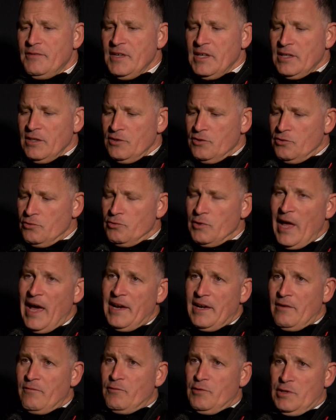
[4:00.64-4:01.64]
he can do
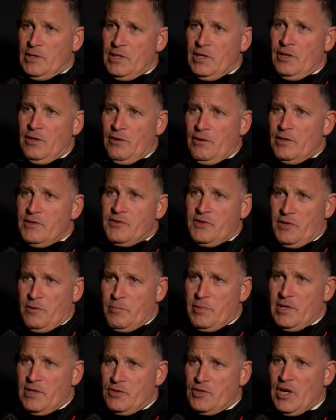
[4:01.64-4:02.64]
that every year, he's going to
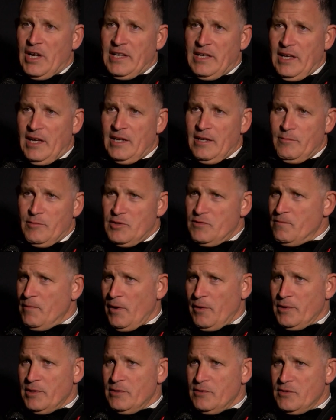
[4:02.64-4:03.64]
be a gigantic. I mean, he's
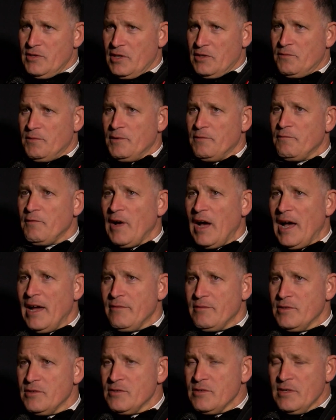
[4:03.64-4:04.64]

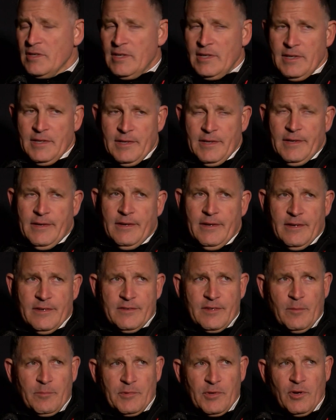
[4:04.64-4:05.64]
6'5".
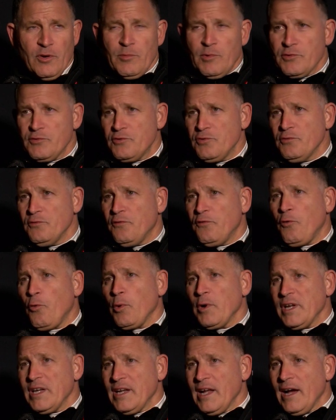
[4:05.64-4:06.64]
He's up to almost
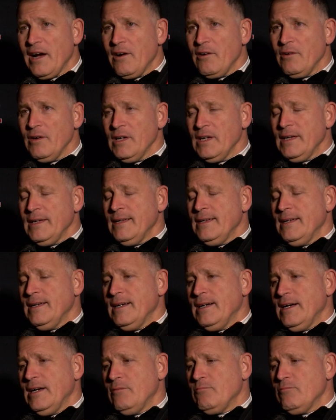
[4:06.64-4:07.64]
240 now.
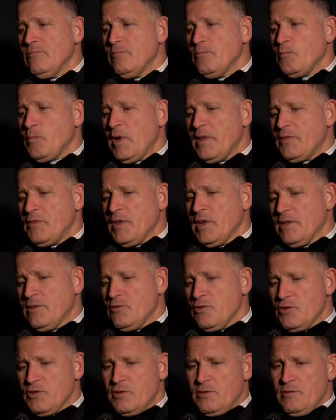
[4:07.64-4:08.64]
I think
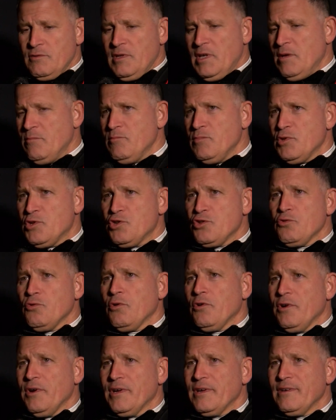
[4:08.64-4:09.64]
just him
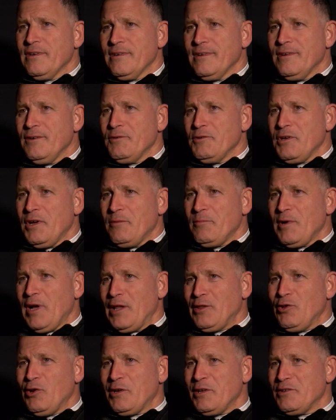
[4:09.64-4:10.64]
maturing, you know,
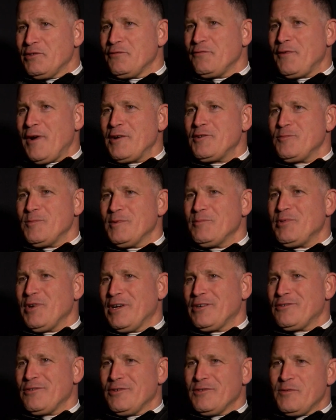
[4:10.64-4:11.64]
I look at his freshman
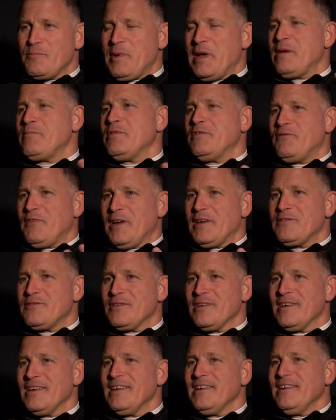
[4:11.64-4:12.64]
picture, he's a baby
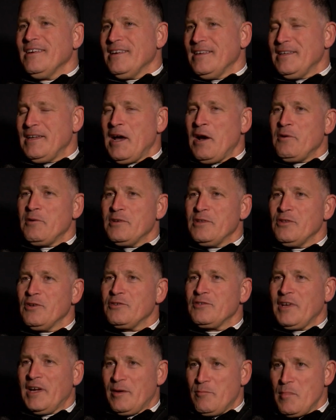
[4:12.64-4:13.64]
face, and now he
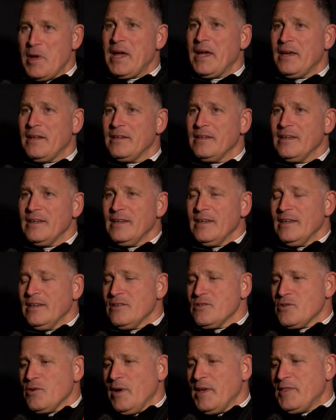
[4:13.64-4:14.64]
looks like a man.
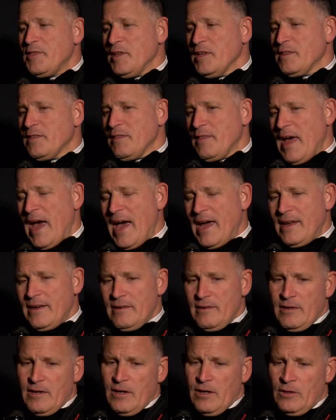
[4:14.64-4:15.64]
So I think
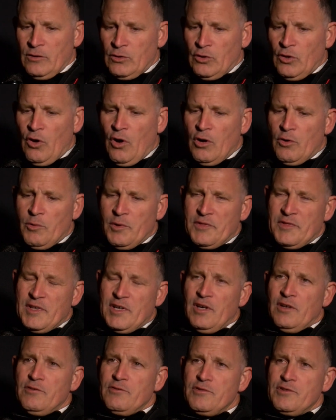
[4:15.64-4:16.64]
that, along with
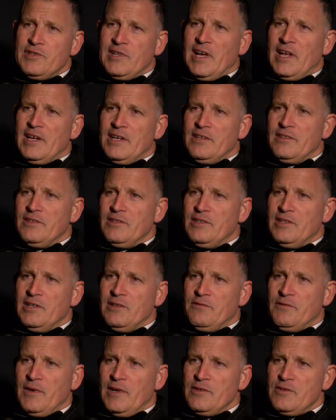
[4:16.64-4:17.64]
the understanding of the
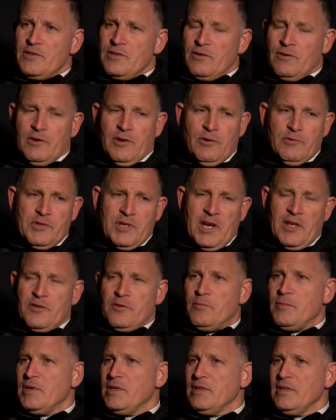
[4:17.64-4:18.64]
defense, you know, Coach
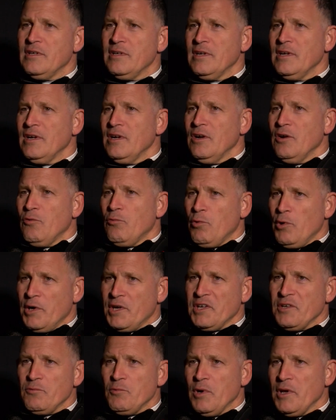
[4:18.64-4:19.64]
Heatherman
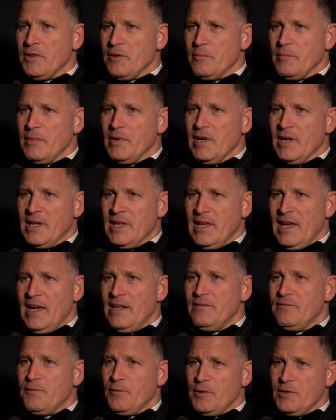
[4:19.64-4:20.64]
working with him
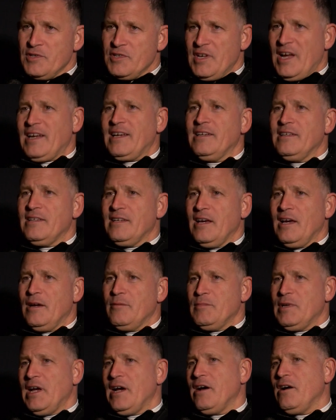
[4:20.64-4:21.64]
again for a second
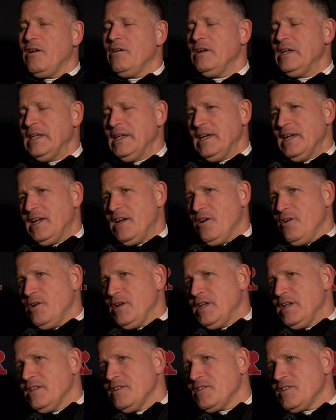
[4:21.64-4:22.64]
time now,
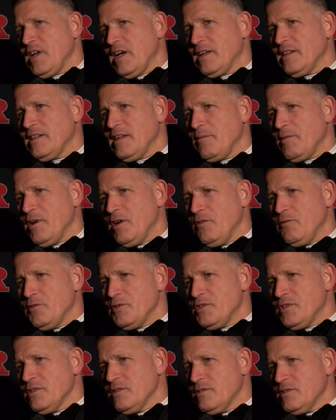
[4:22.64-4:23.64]
hearing it a second time, I
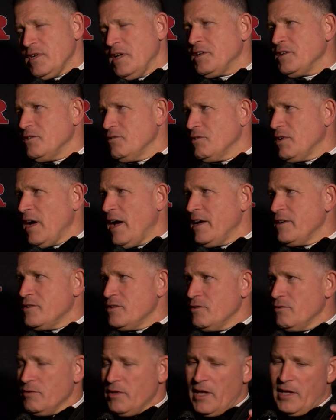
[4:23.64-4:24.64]
always said to you guys,
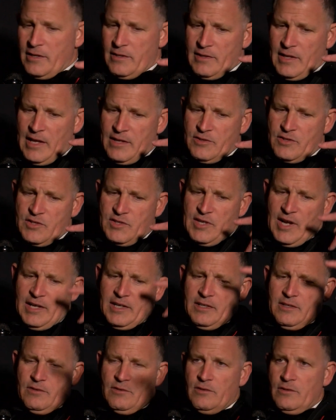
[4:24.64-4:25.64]
you know, that
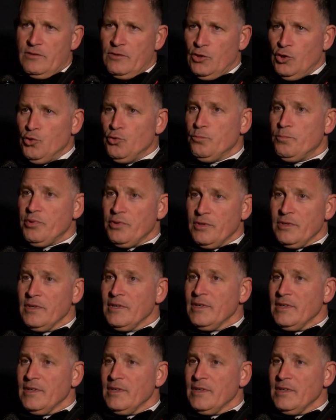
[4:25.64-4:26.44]
second loop,